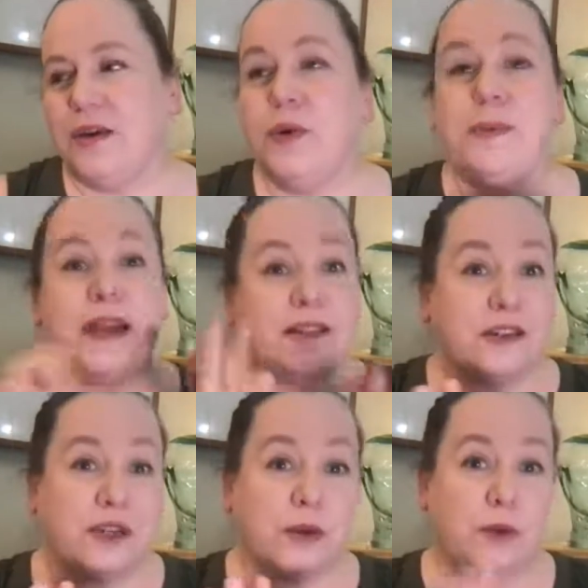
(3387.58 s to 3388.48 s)
We may
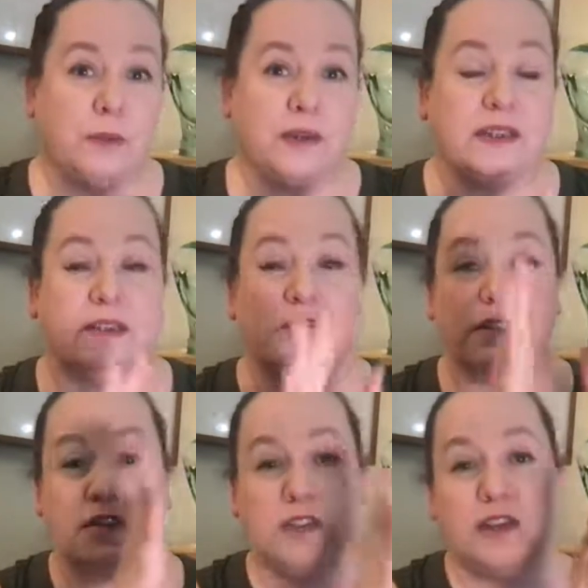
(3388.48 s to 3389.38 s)
still get one because
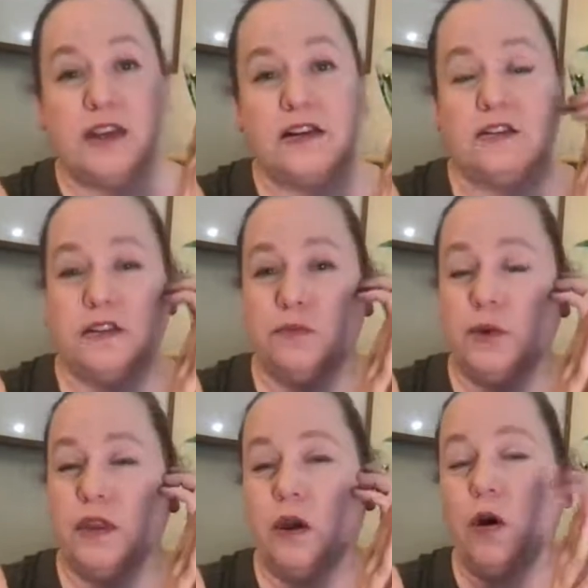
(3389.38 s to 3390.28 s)
there's
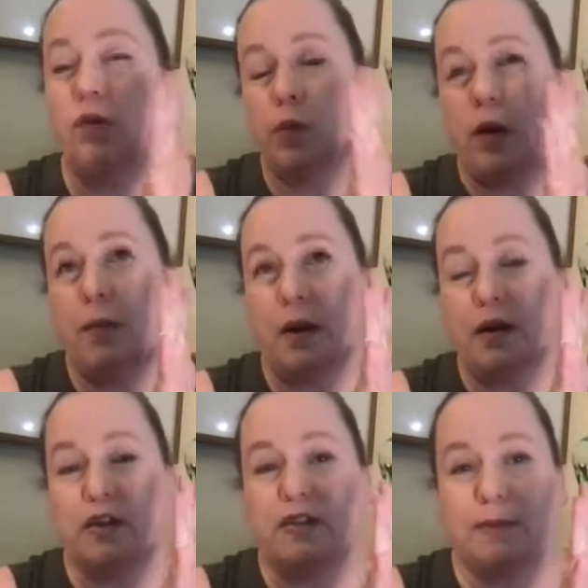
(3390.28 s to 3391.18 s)
where the old
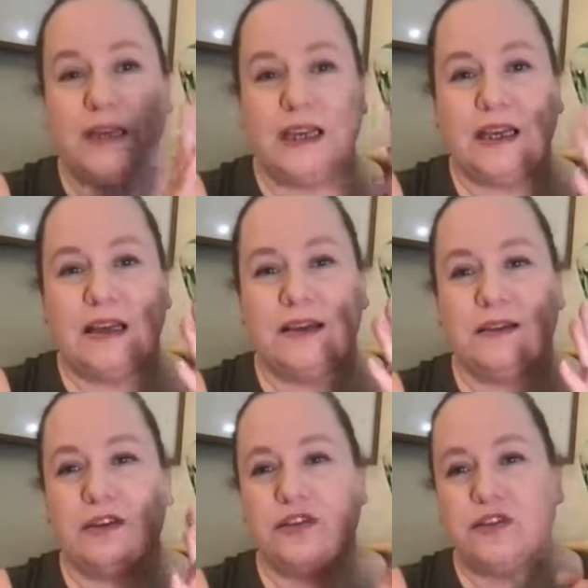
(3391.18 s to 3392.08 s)
Walmart used to be.
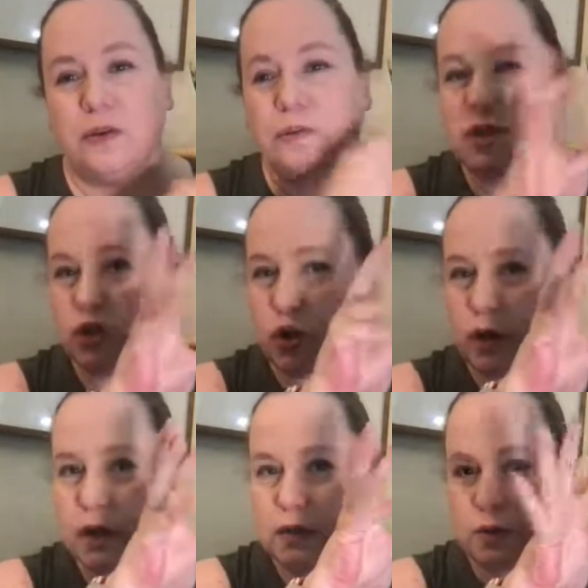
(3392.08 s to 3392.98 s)
There's some
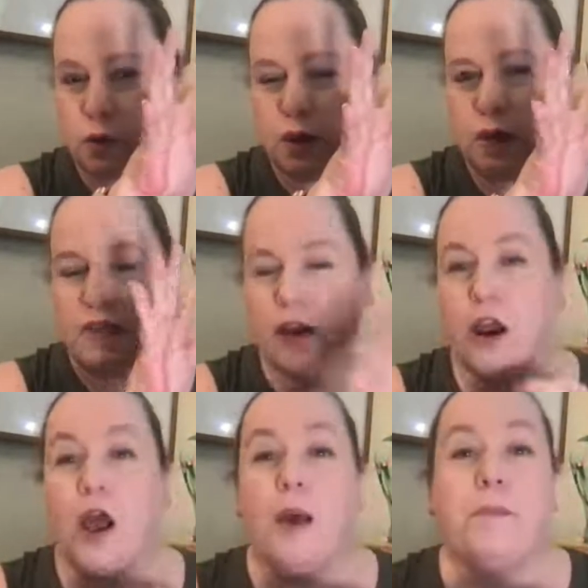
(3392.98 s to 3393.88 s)
stirrings going on there.
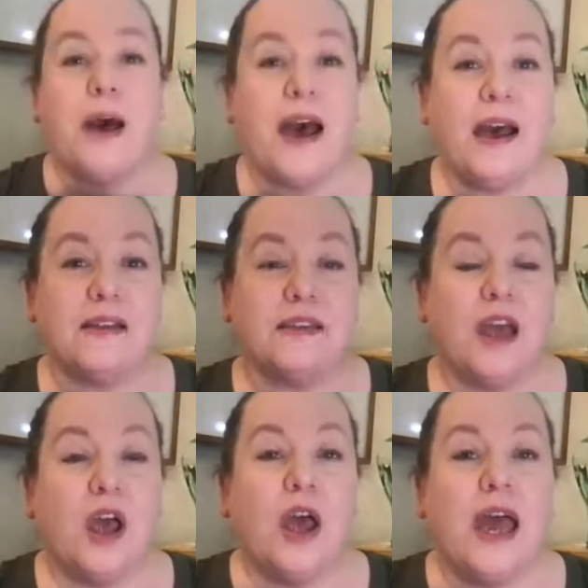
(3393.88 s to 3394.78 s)
But
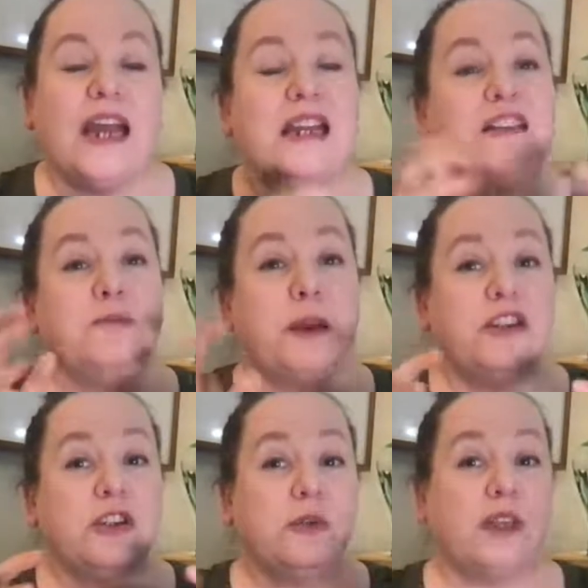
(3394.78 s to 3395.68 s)

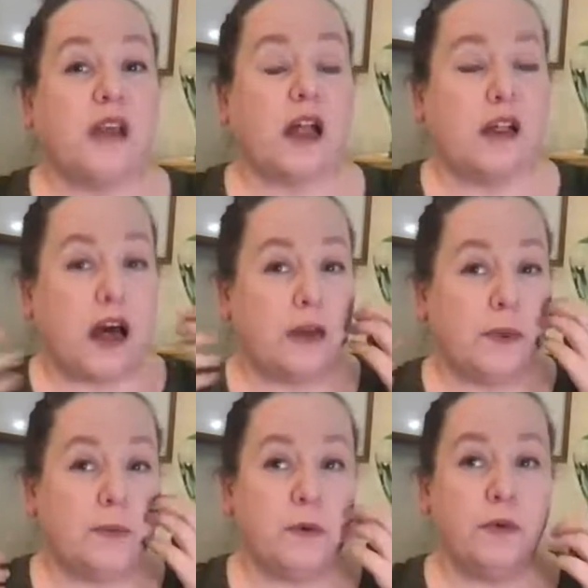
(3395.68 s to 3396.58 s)
especially with a lot of
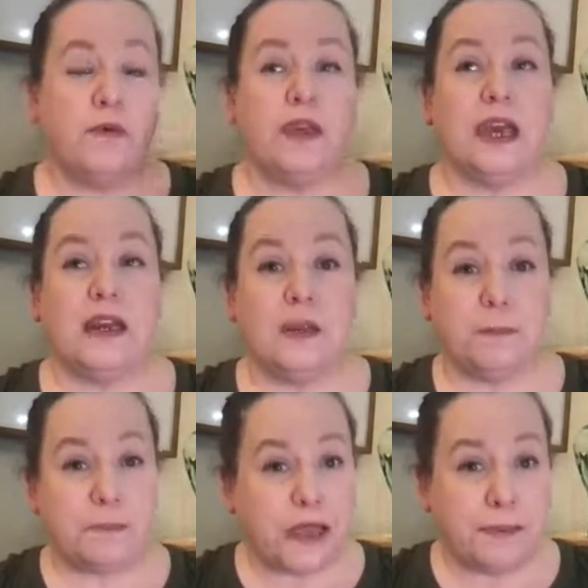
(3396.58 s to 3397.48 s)
people moving out of the
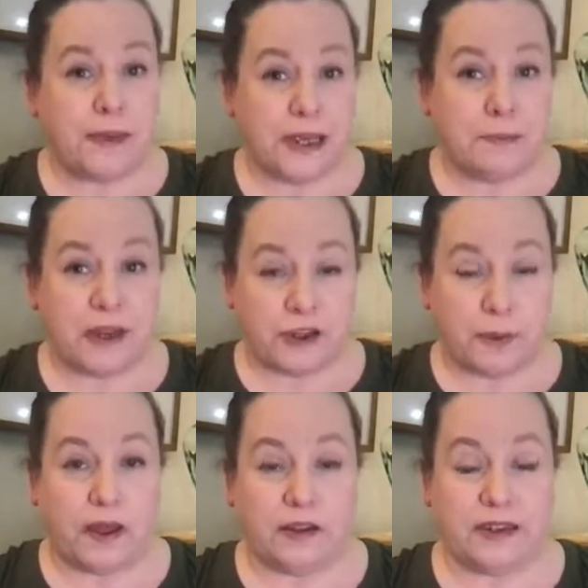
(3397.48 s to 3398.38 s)
big
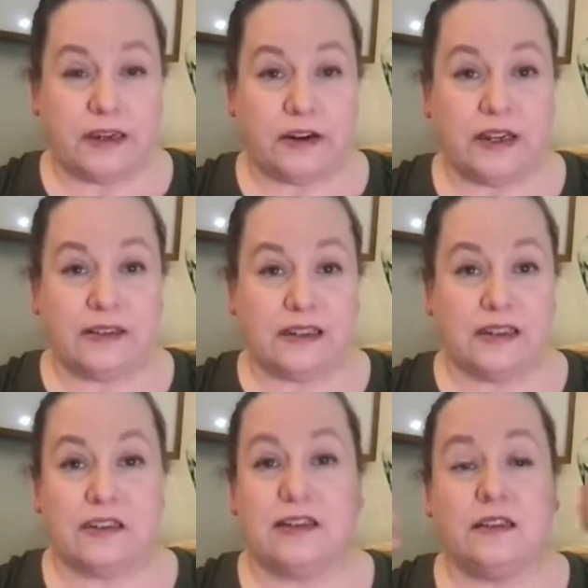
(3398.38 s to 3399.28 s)
metropolitan areas
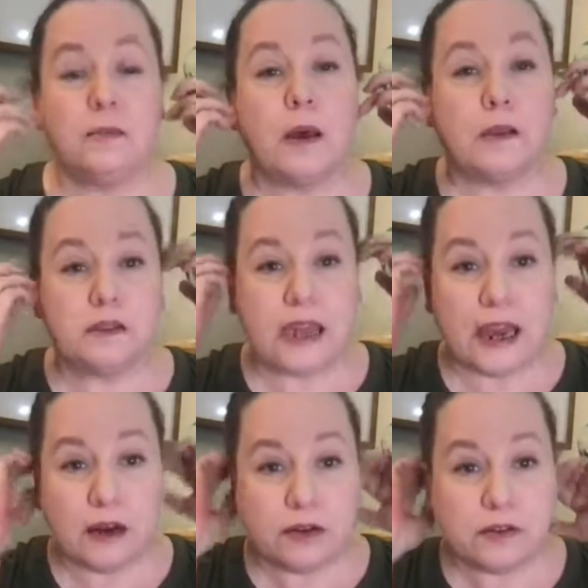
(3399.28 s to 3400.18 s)
into these smaller
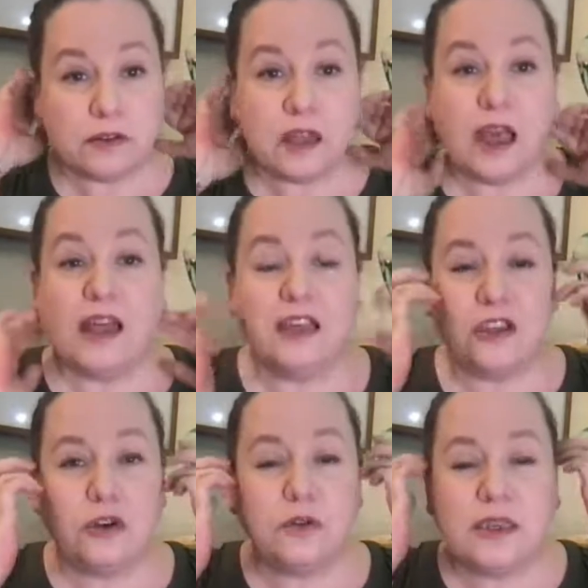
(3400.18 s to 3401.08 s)
towns,
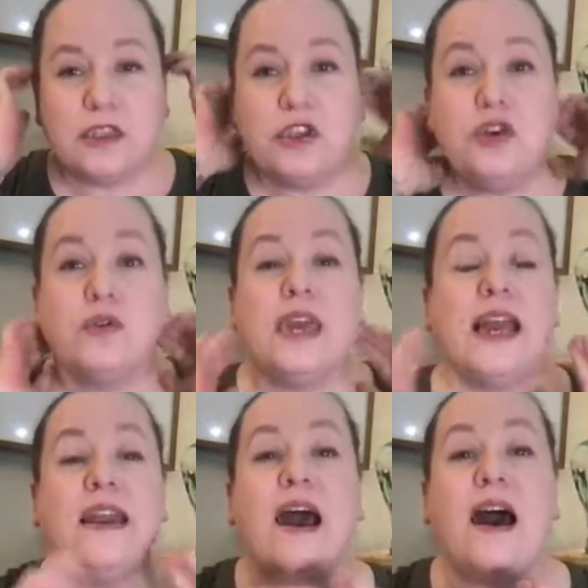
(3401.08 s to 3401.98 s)
like you
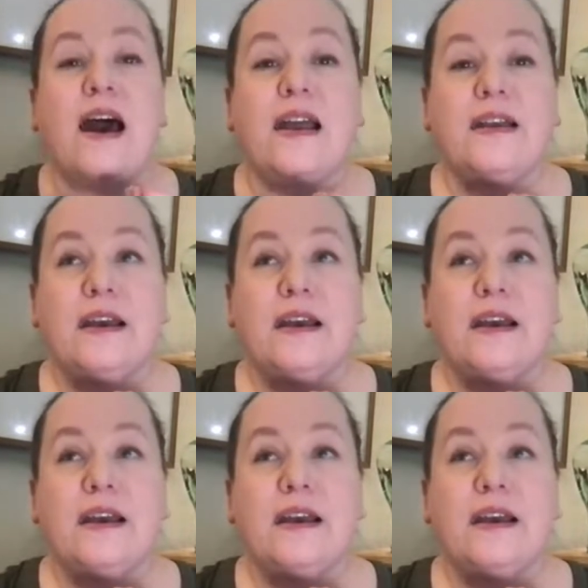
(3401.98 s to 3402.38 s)
cannot